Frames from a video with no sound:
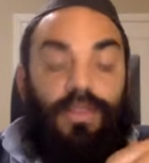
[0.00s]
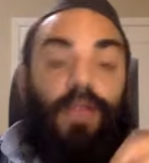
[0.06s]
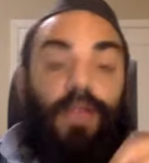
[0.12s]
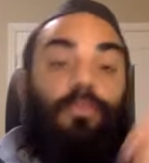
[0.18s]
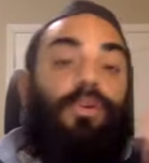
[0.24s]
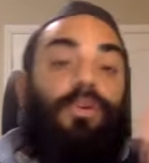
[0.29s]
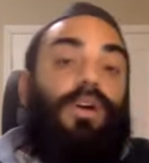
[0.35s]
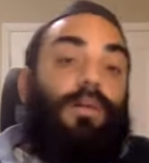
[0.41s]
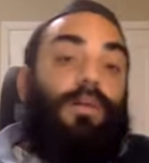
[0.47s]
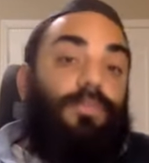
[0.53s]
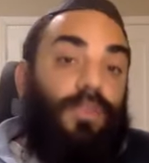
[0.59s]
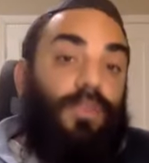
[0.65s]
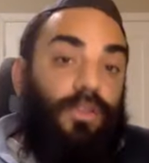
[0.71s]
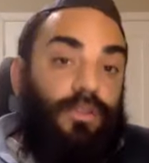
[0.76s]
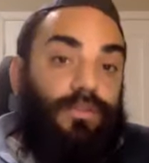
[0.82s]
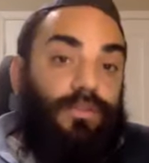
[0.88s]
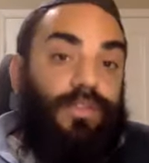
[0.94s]
then we'll come to
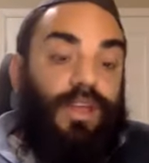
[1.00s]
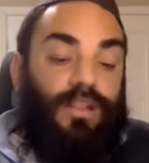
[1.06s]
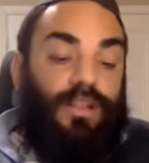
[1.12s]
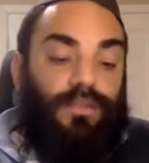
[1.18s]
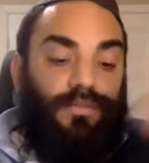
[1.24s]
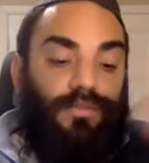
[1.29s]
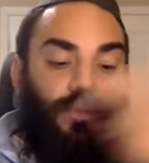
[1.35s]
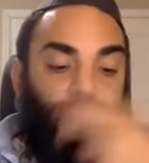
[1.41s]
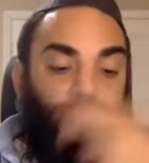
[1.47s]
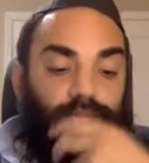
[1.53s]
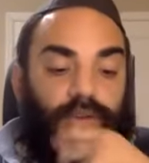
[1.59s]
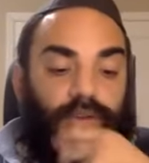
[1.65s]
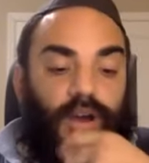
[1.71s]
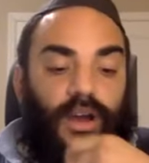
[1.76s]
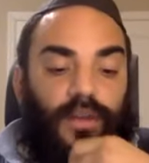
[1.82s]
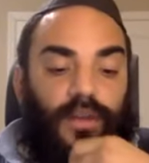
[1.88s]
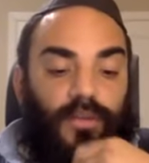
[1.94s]
understand the fear of
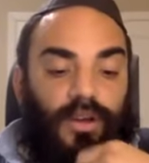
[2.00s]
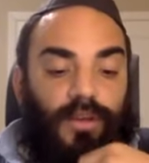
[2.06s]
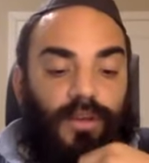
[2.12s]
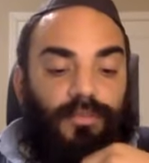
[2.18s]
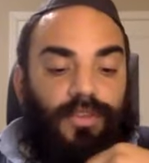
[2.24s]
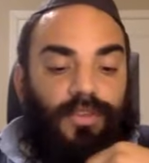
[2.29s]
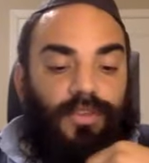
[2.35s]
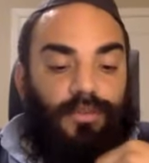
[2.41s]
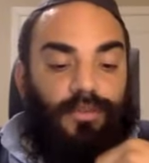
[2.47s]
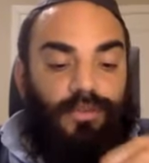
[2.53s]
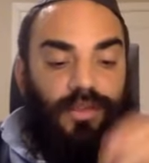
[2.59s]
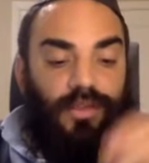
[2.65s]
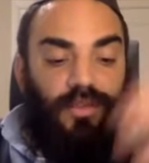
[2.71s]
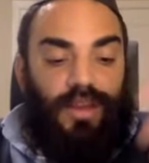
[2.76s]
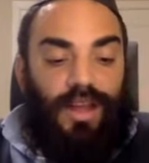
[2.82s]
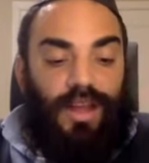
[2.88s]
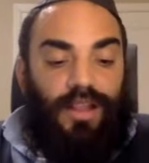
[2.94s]
God and we'll come to
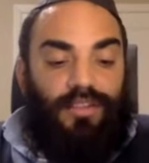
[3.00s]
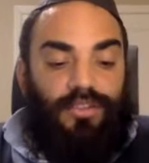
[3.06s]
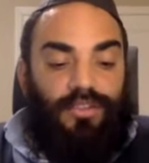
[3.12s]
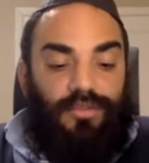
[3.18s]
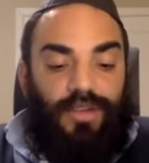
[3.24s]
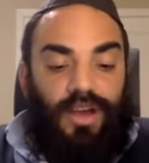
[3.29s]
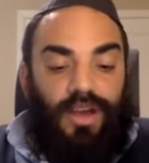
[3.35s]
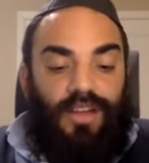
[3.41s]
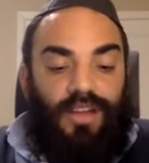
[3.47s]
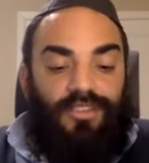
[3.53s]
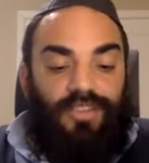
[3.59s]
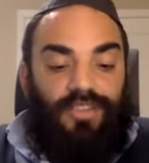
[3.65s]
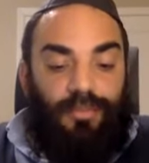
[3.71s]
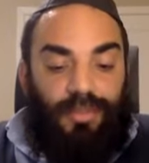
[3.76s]
understand the knowledge of God.